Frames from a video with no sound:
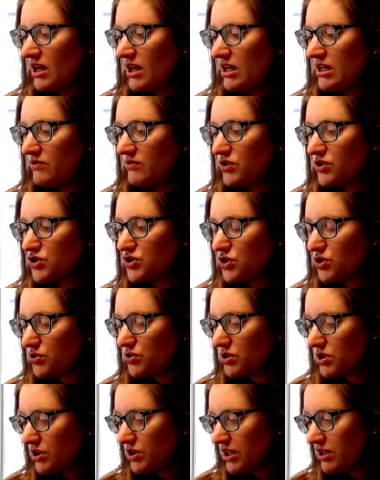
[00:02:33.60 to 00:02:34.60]
And if your
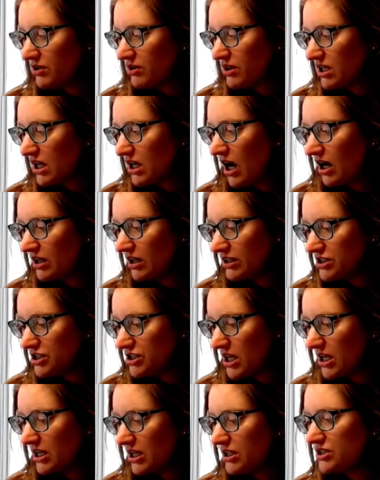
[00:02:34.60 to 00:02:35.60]
children are nearing college
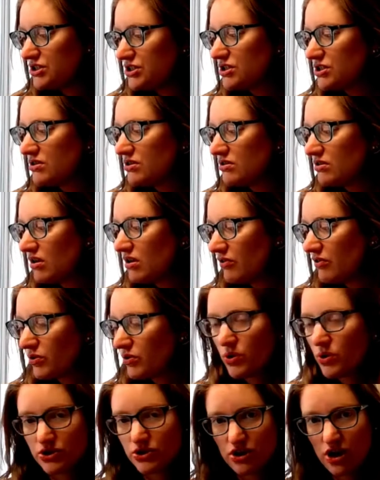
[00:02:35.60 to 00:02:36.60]
age, of
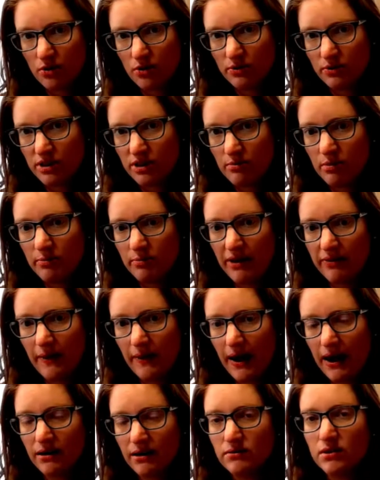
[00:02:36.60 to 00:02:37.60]
course, talk with them about
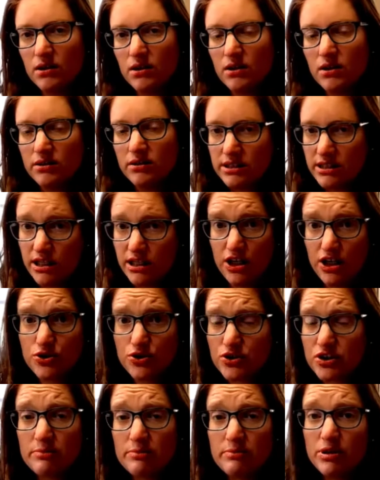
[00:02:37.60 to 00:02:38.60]
that.
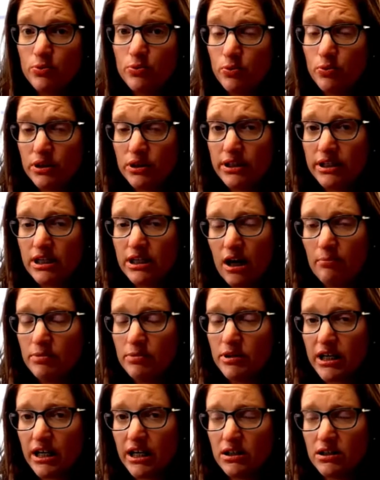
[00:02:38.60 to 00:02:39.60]
Teenagers can be really
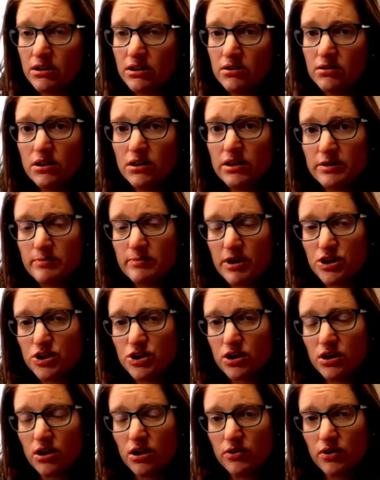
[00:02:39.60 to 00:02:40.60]
complicated,
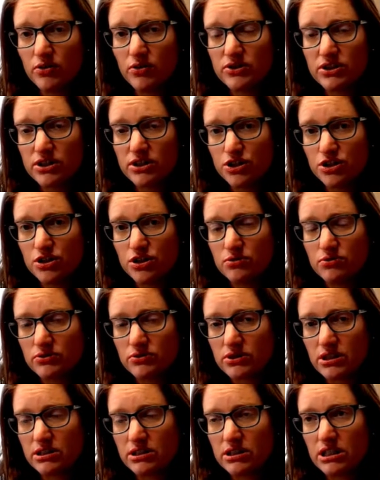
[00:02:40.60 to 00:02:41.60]
especially on those
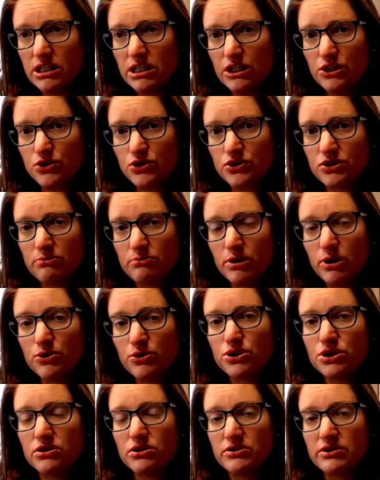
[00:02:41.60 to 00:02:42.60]
issues, and teenagers'
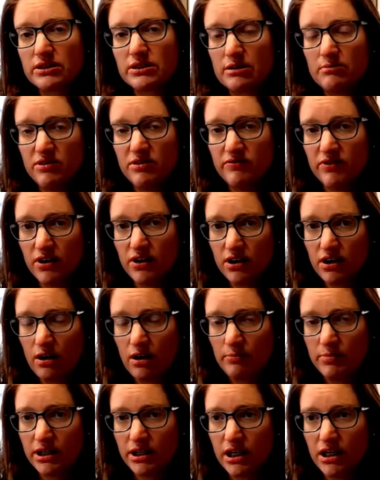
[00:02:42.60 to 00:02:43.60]
emotions can be very
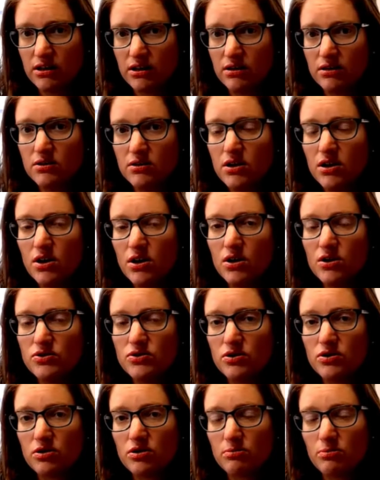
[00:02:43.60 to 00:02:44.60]
complicated.
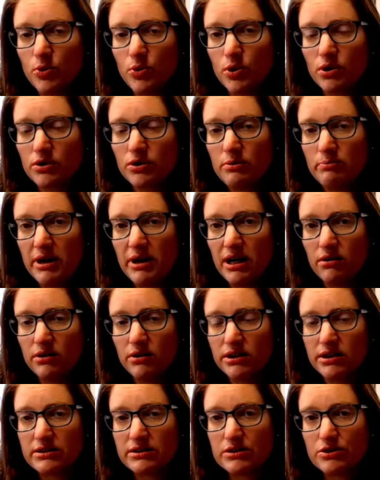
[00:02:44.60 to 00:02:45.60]
So the more the
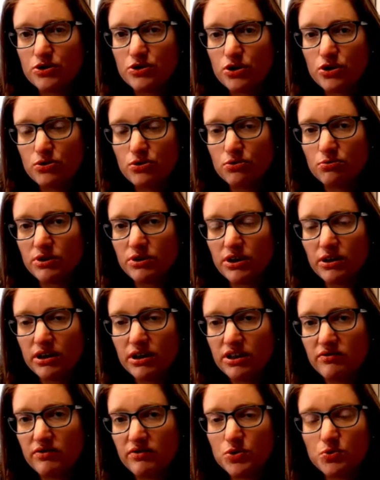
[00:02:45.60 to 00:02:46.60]
parent is in tune with their
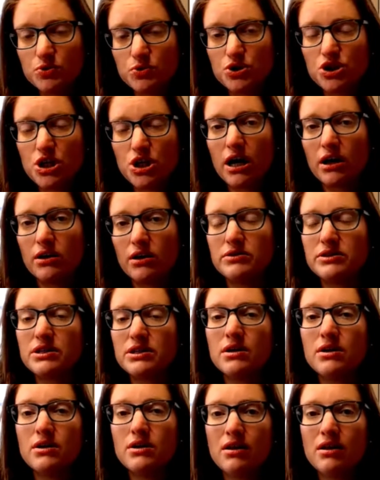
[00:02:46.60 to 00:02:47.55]
individual child,